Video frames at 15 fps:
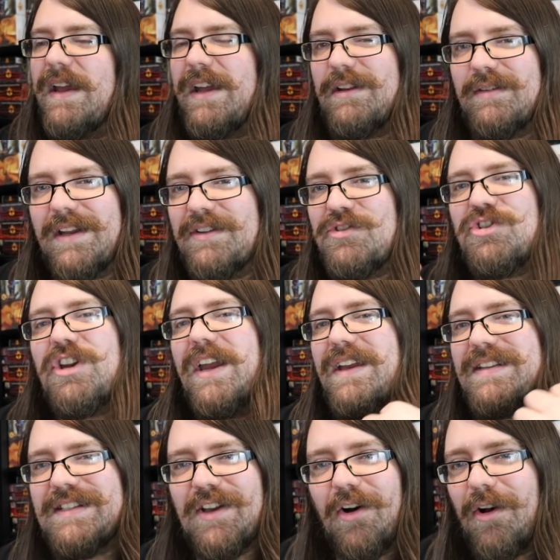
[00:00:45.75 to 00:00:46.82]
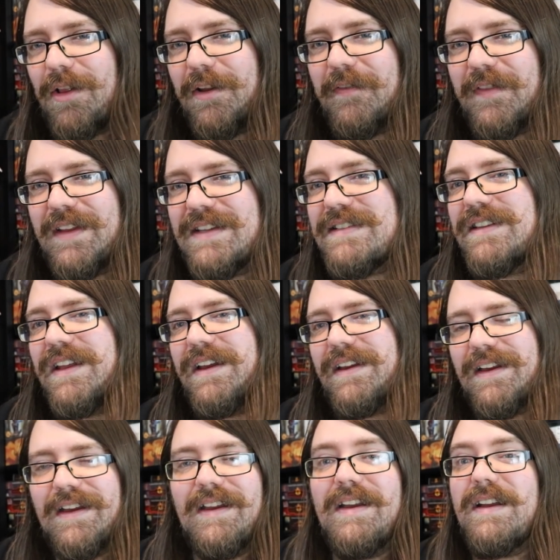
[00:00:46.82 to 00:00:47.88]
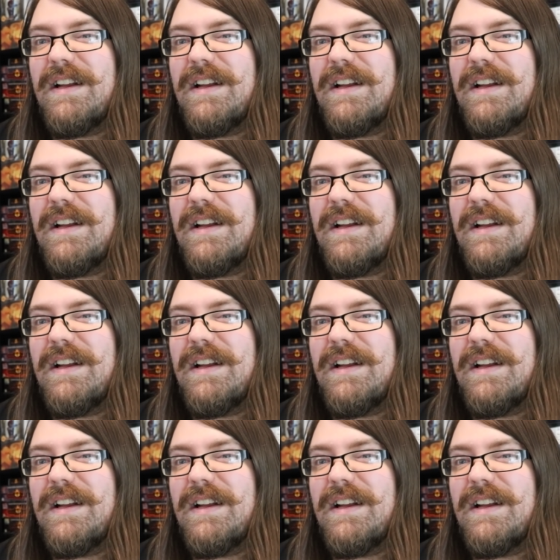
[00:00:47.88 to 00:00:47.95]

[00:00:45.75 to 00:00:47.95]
and, and chase all of these like